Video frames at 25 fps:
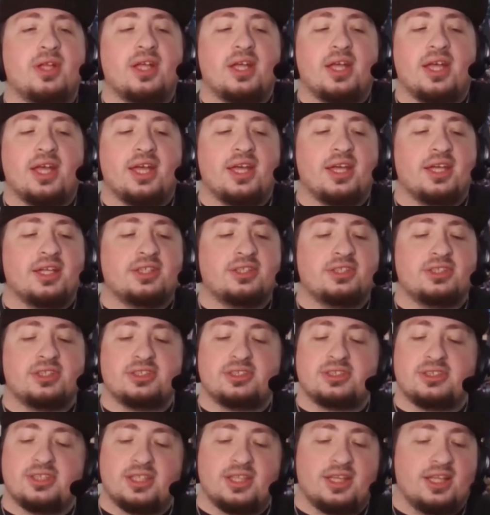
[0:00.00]
and just
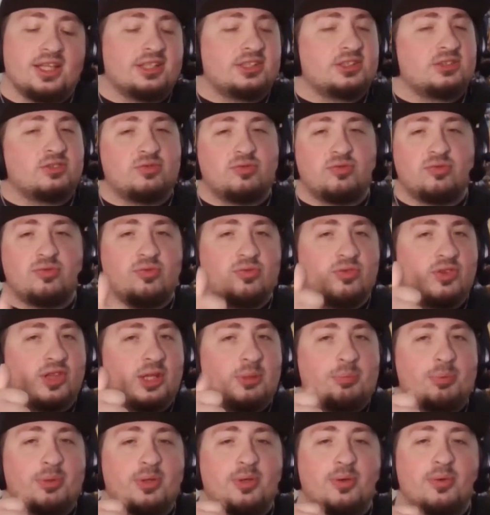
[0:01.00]
let's flip
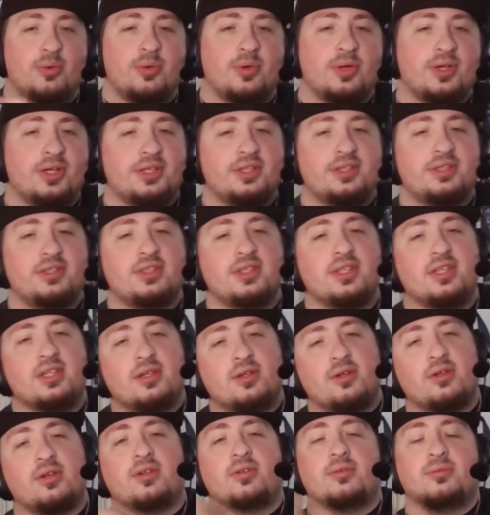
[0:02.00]
a coin.
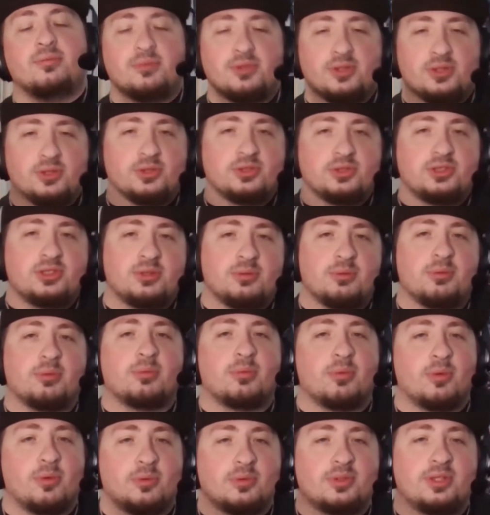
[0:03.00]
Well, usually we
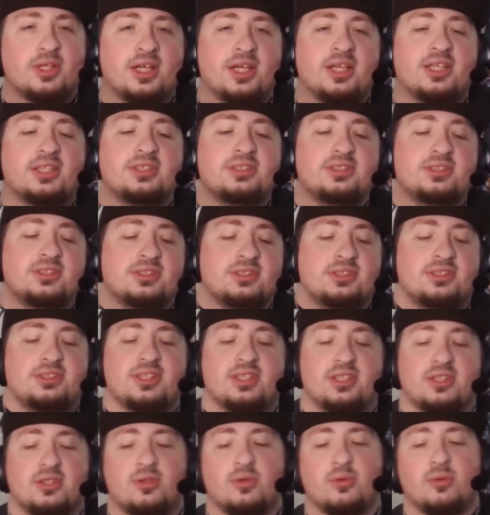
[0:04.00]
roll dice instead
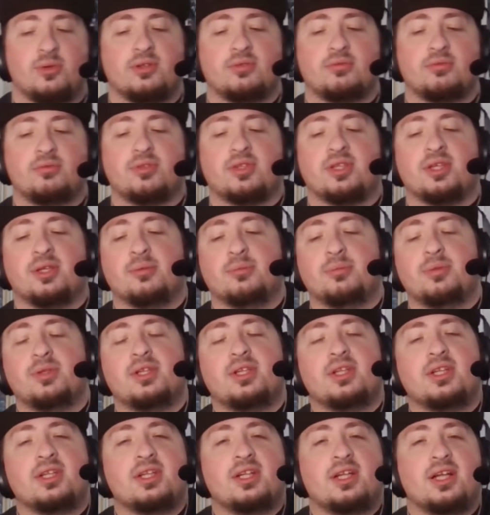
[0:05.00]
of coin flip.
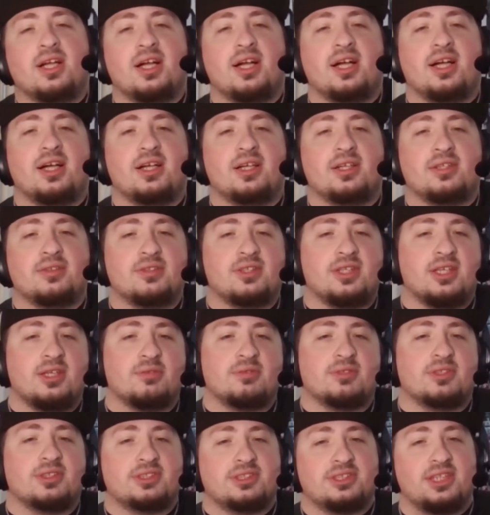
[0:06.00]

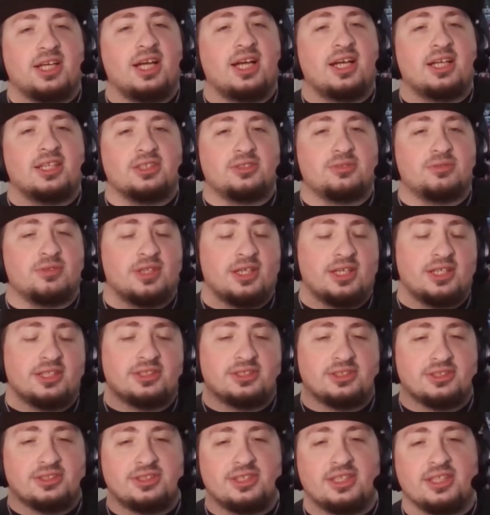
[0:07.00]
Evens, odds for heads
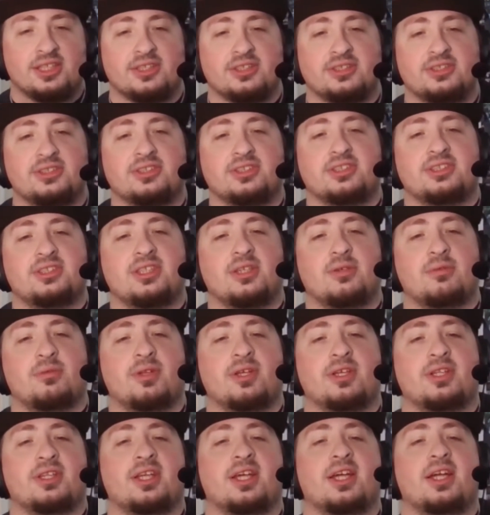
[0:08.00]
and tails and stuff
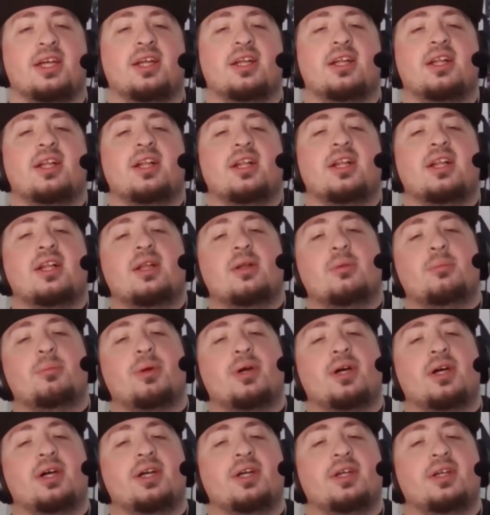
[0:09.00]
like that.
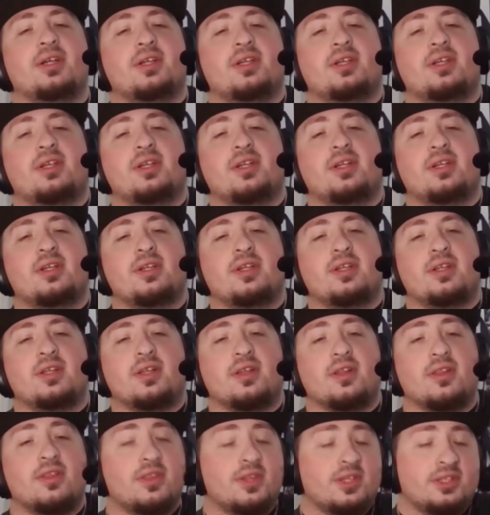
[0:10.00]
But
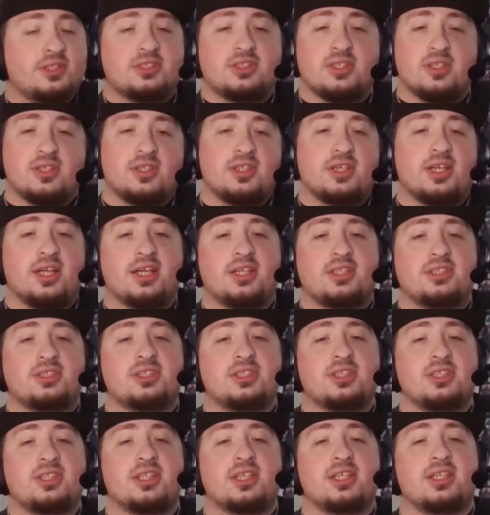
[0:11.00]
this card
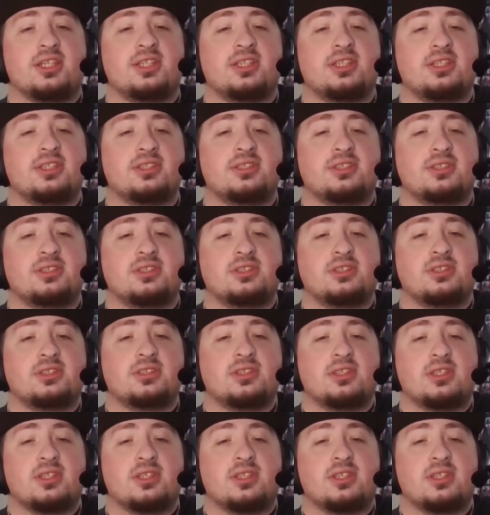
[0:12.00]
actually is